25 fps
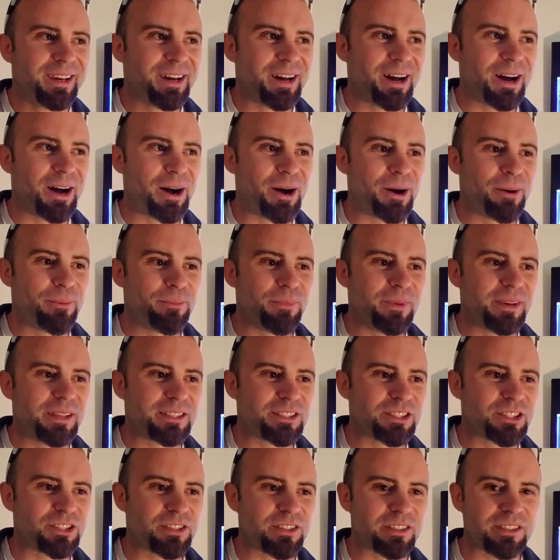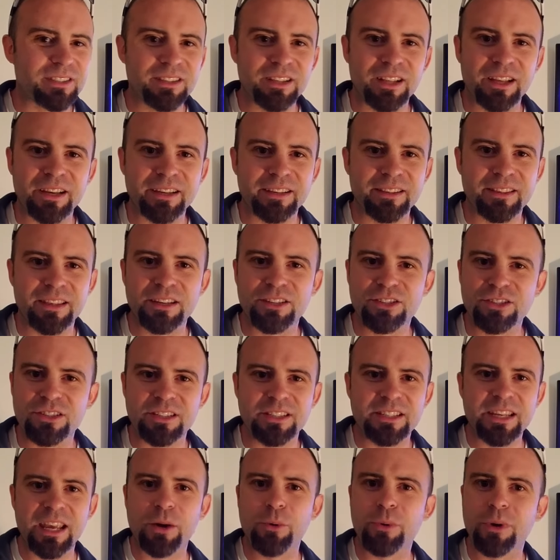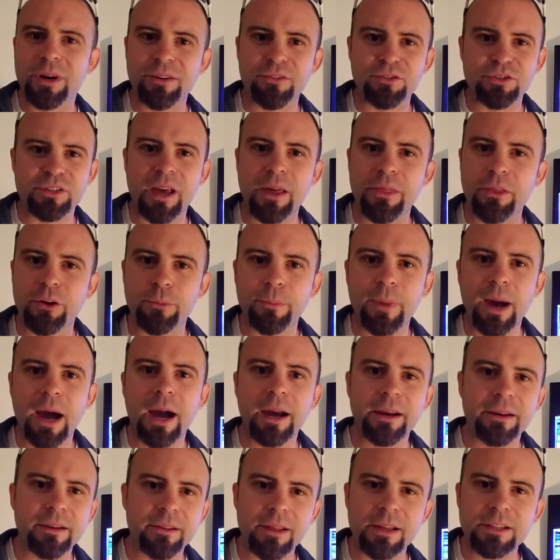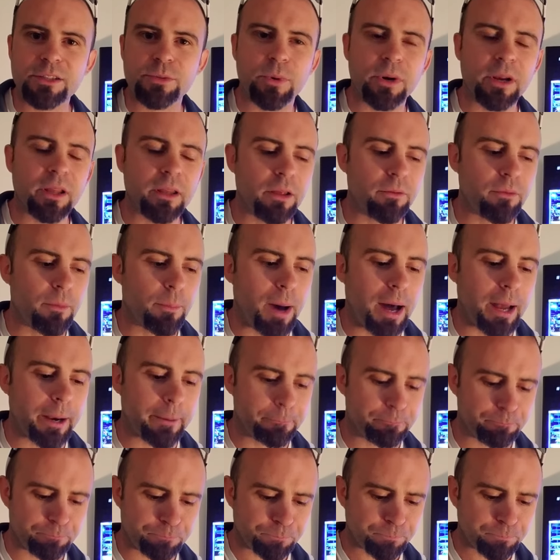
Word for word: Um, it's just like they just say whatever's on their mind, and that's what I love about it.